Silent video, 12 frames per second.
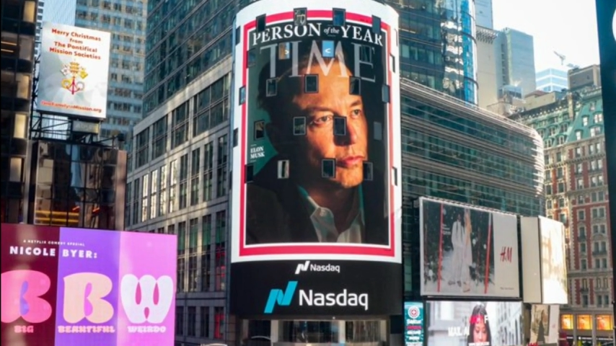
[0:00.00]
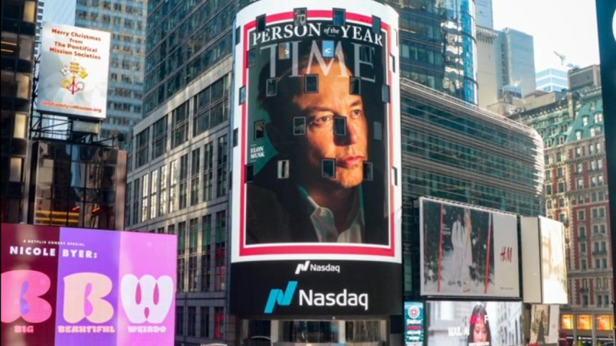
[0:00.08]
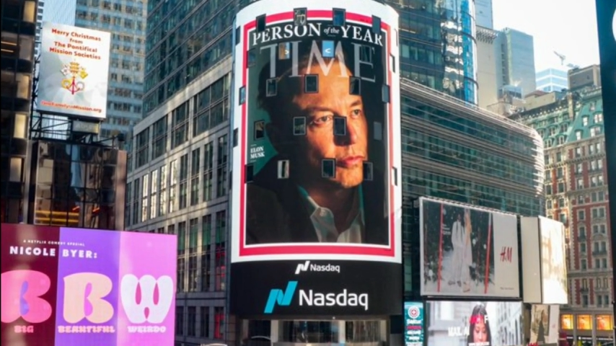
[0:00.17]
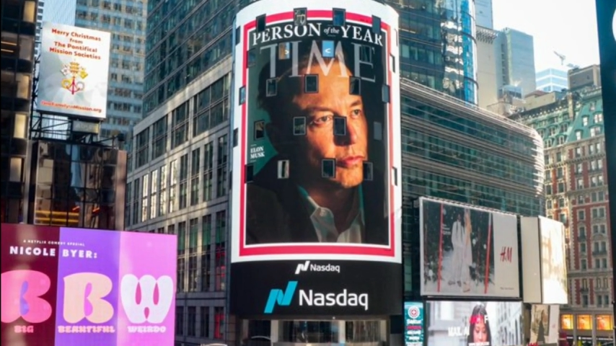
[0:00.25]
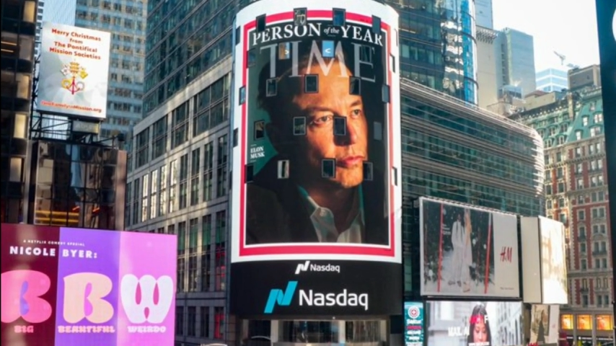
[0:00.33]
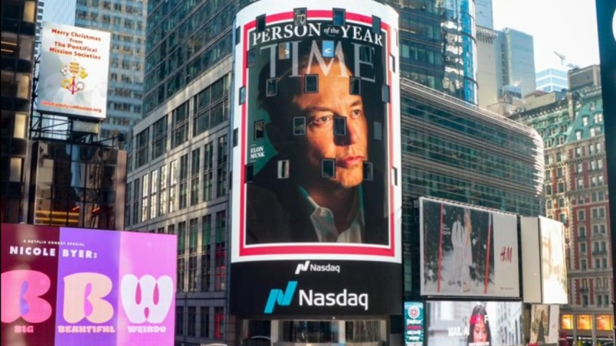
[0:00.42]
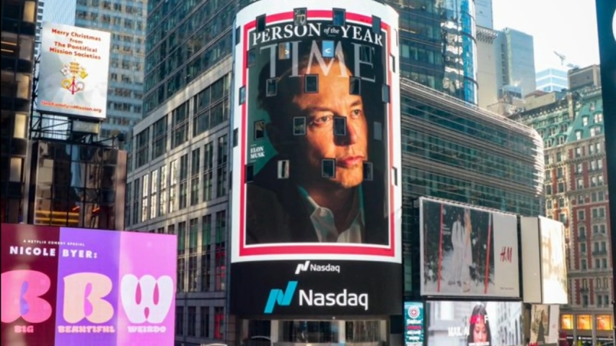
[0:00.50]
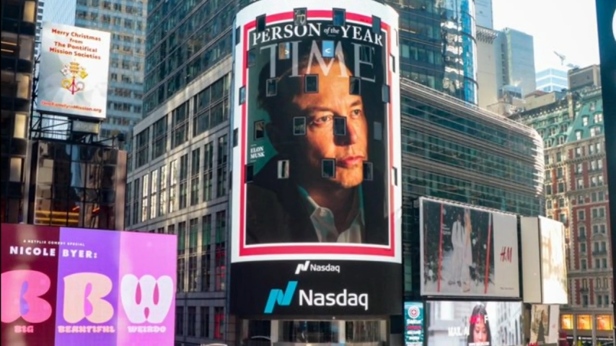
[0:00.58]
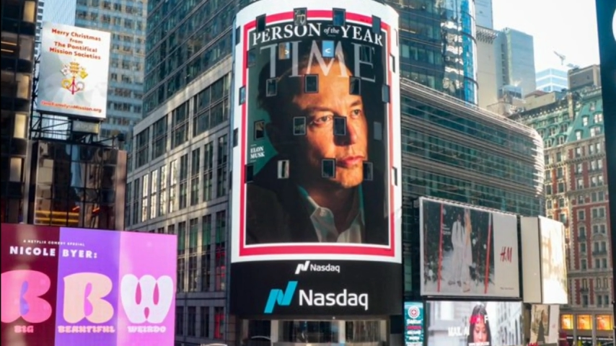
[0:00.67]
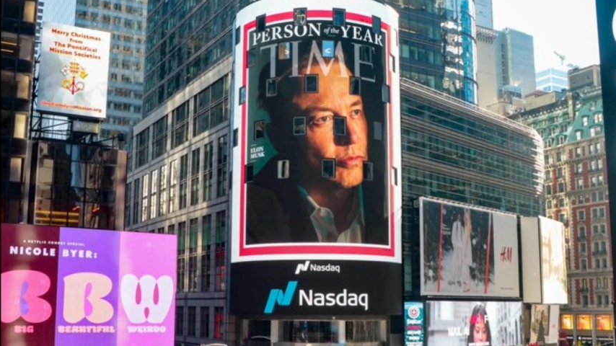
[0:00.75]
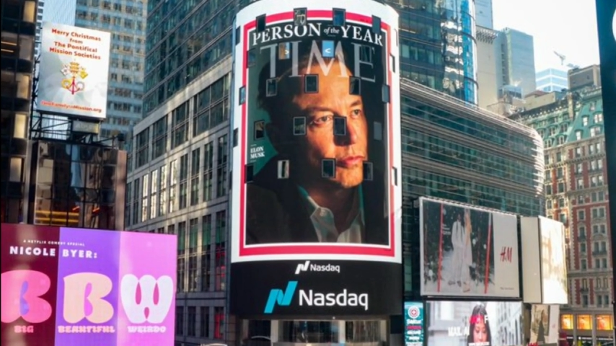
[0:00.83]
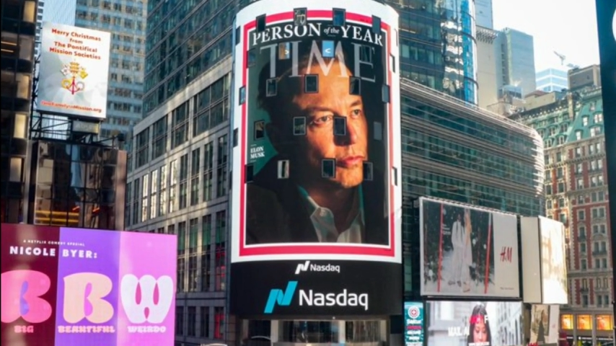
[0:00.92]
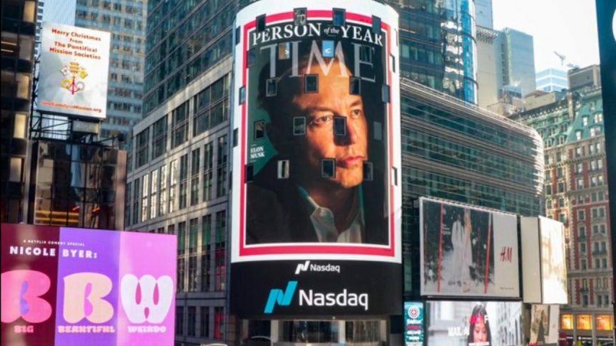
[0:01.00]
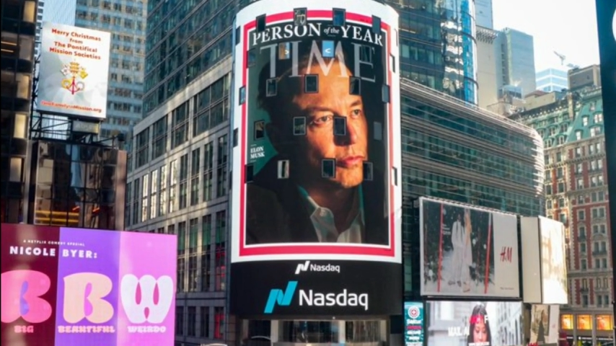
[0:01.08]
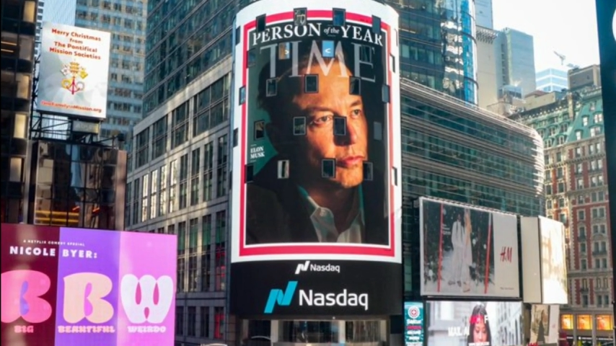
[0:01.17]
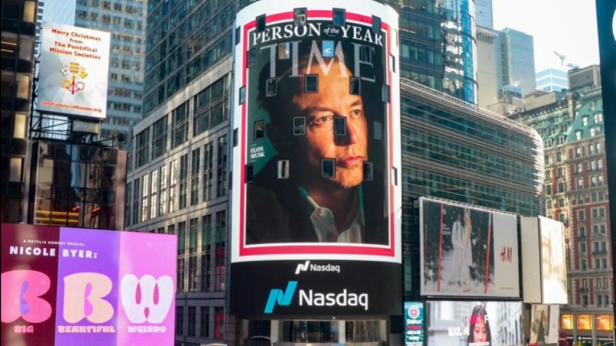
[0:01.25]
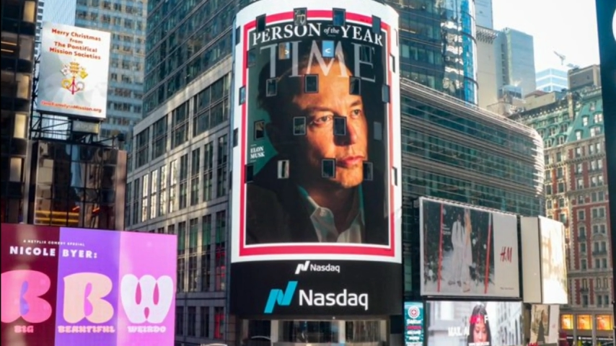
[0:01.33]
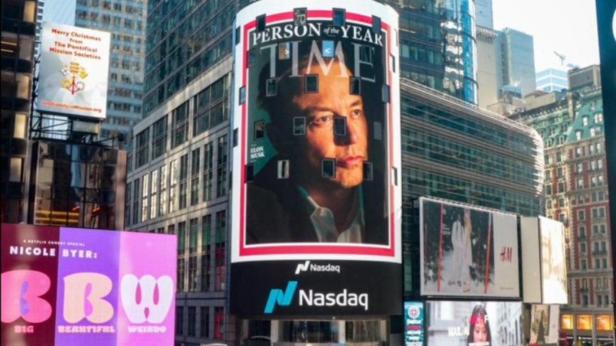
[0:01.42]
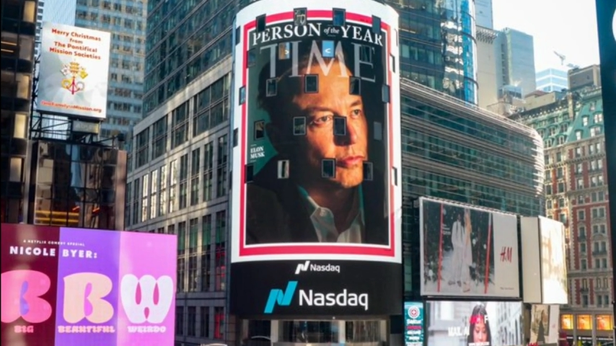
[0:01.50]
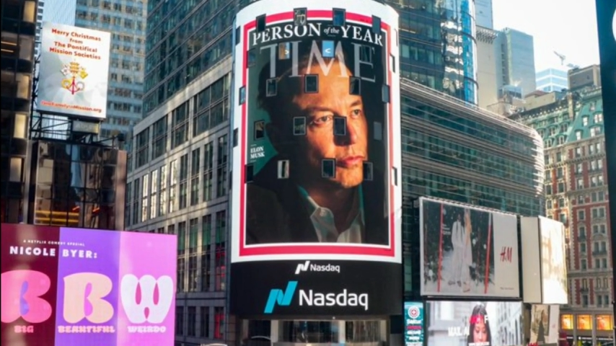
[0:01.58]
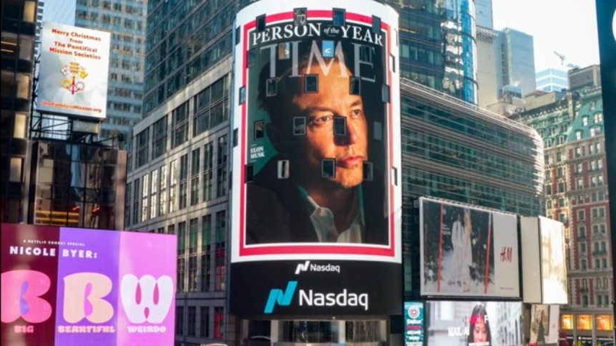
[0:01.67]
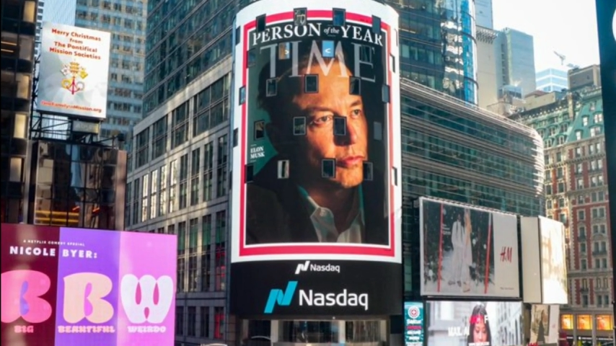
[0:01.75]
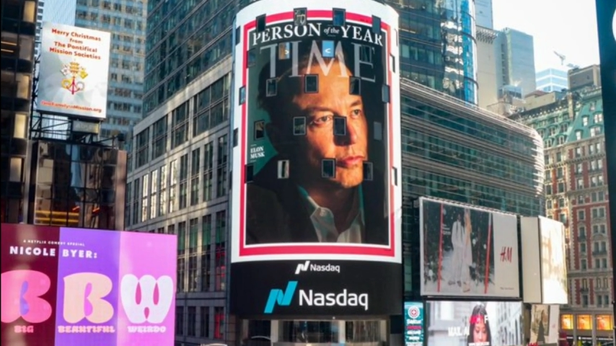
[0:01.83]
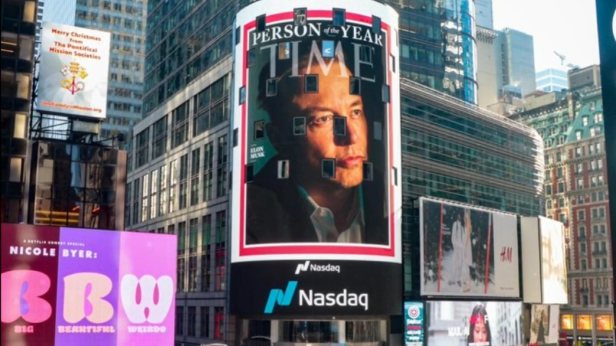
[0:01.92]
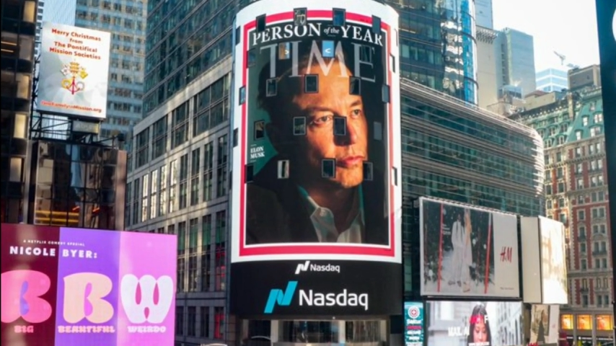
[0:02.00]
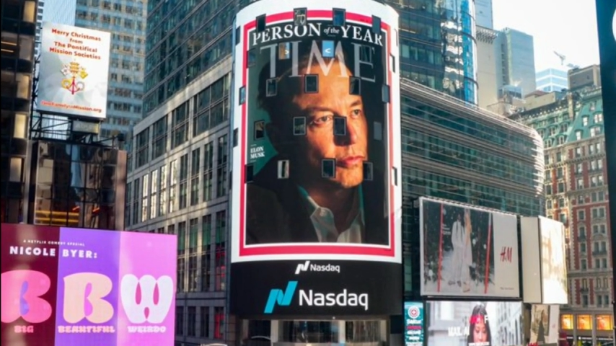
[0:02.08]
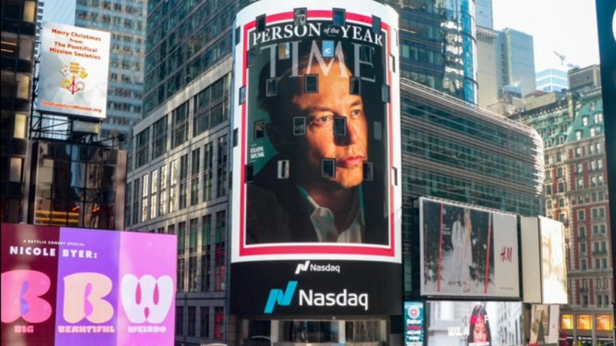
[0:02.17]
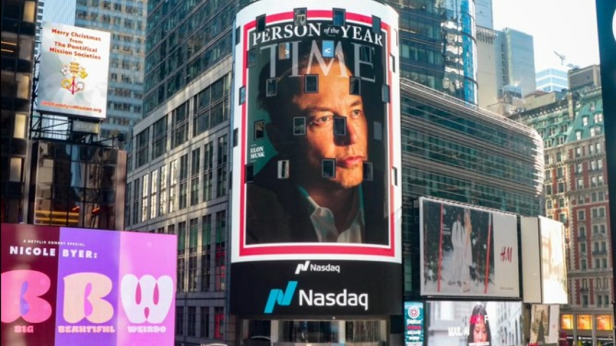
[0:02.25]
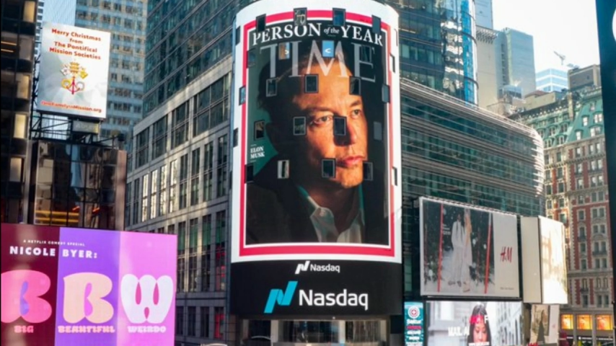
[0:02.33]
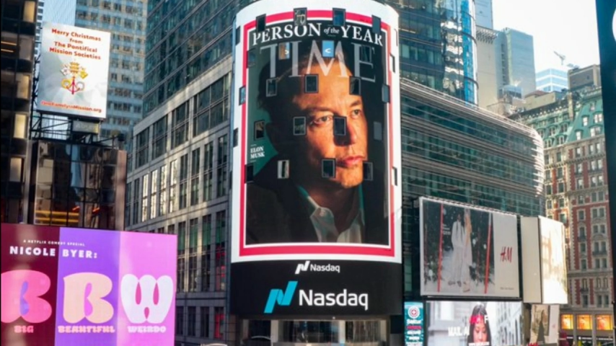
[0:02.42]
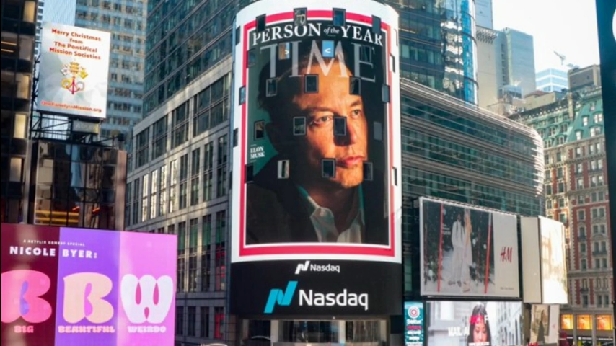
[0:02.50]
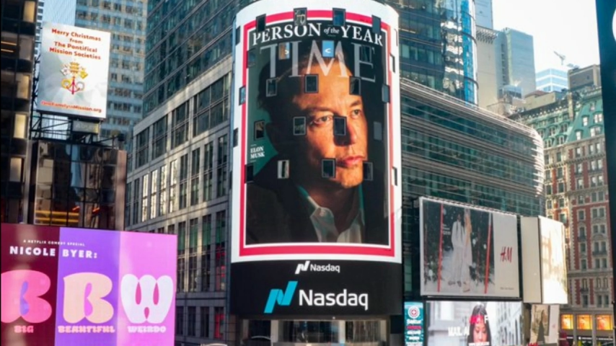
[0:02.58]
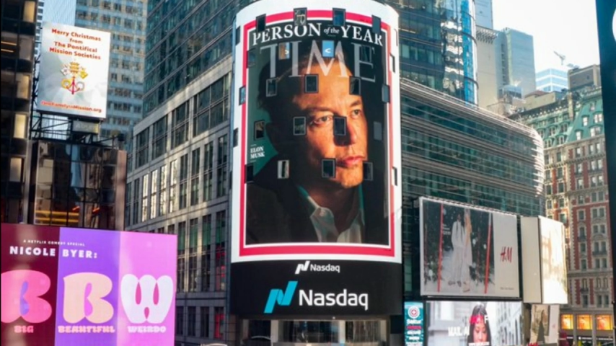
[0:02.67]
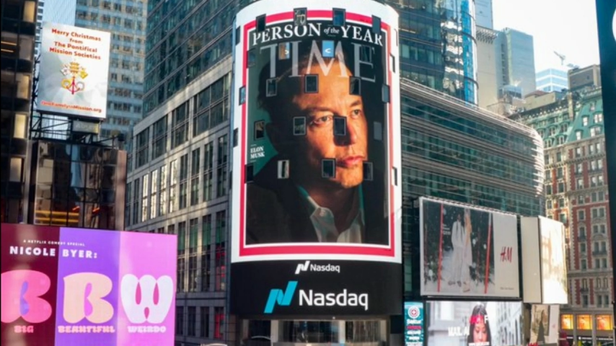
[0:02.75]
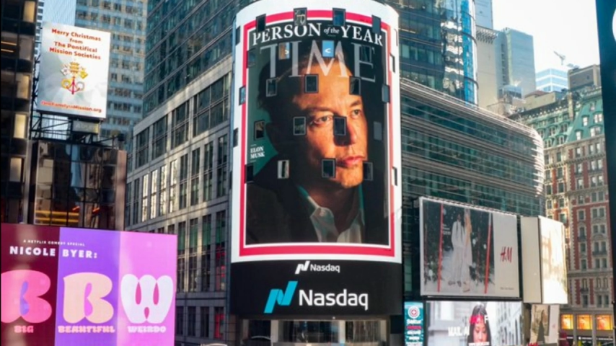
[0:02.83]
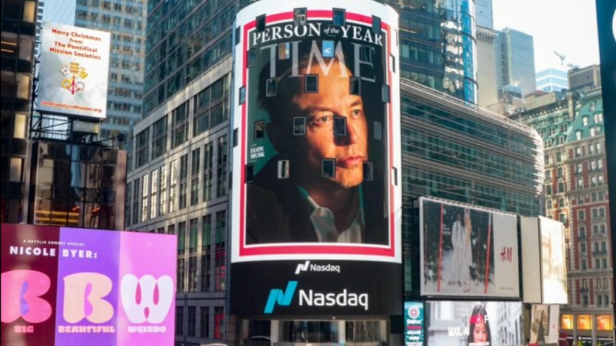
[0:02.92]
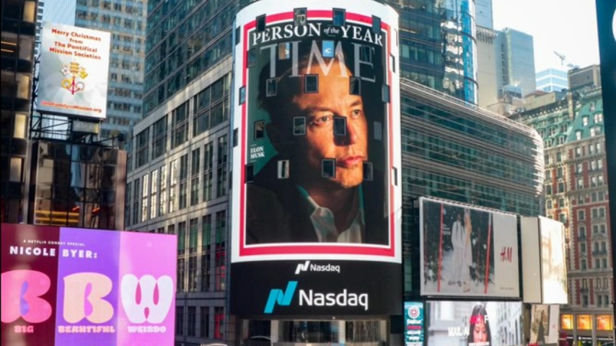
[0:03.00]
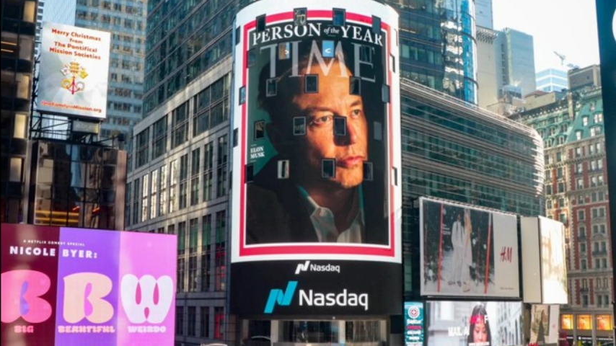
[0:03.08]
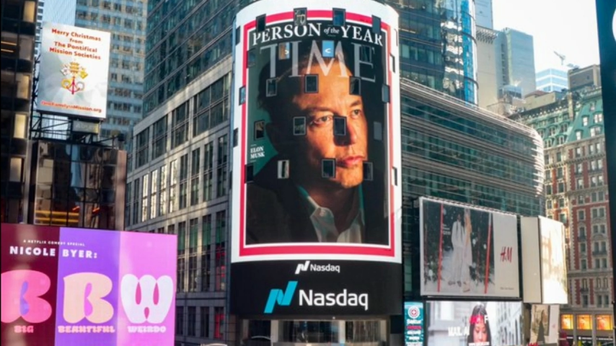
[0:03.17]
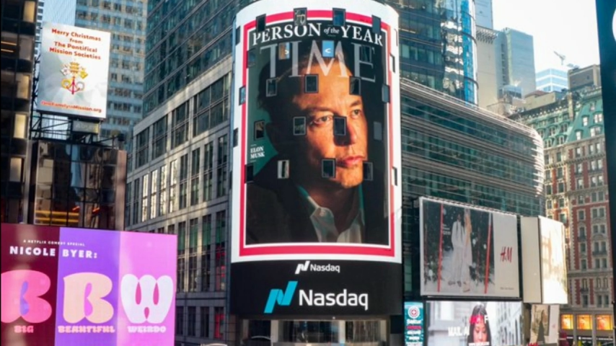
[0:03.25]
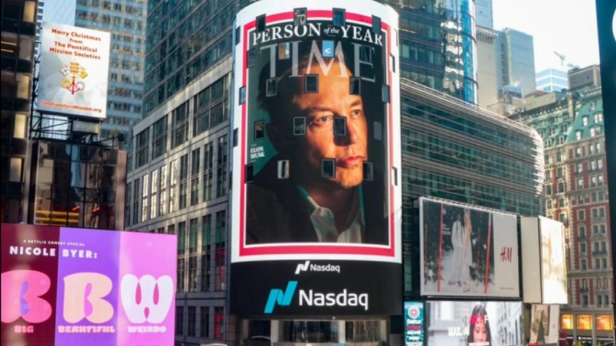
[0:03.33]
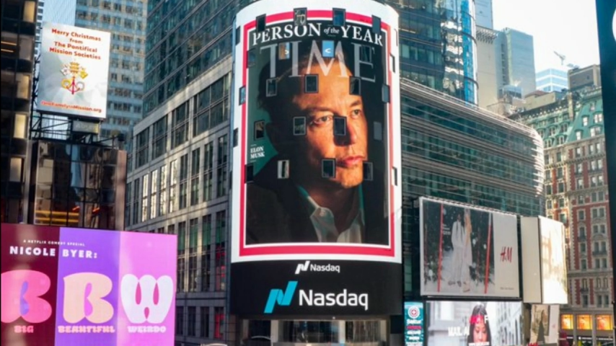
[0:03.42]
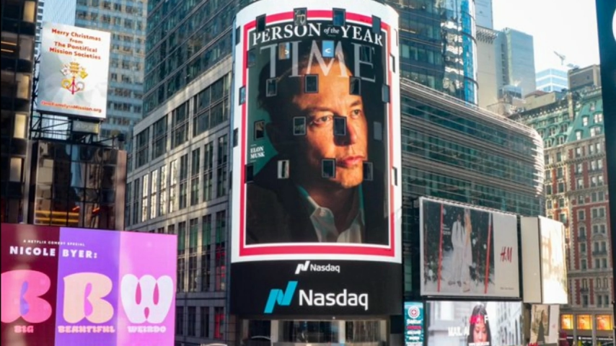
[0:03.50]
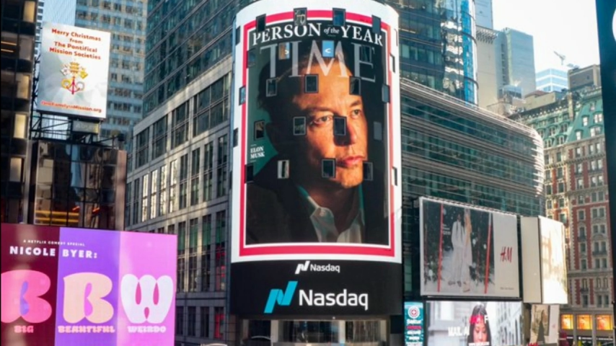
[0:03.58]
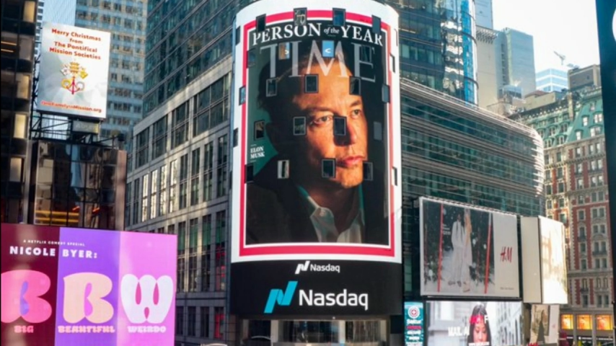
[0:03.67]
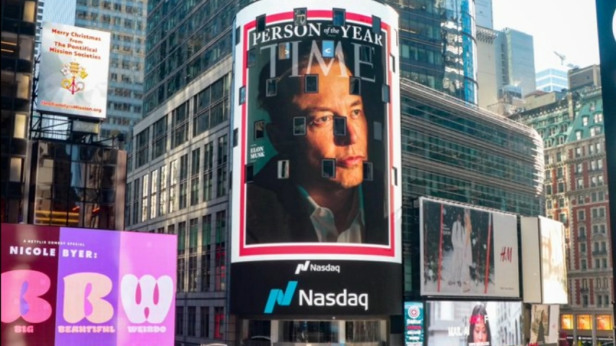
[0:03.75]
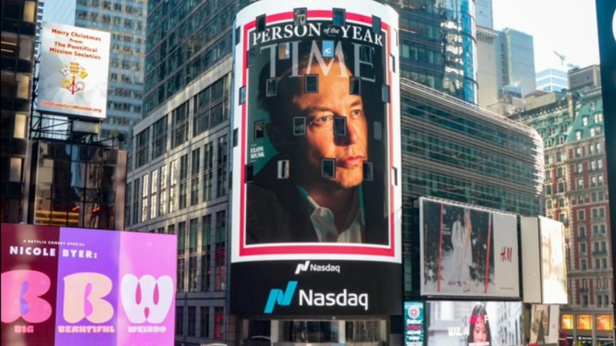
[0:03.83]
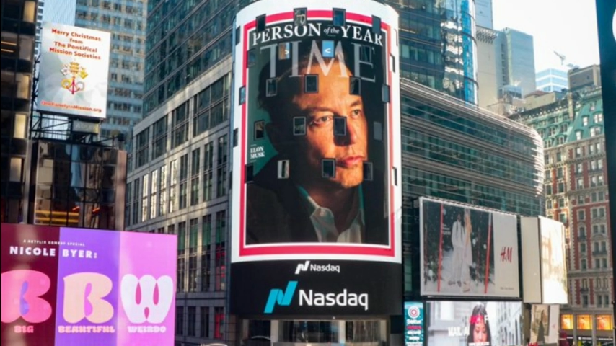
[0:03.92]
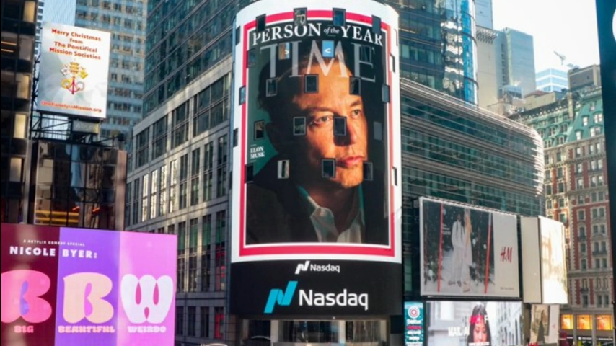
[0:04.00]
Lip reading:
(no speaker visible)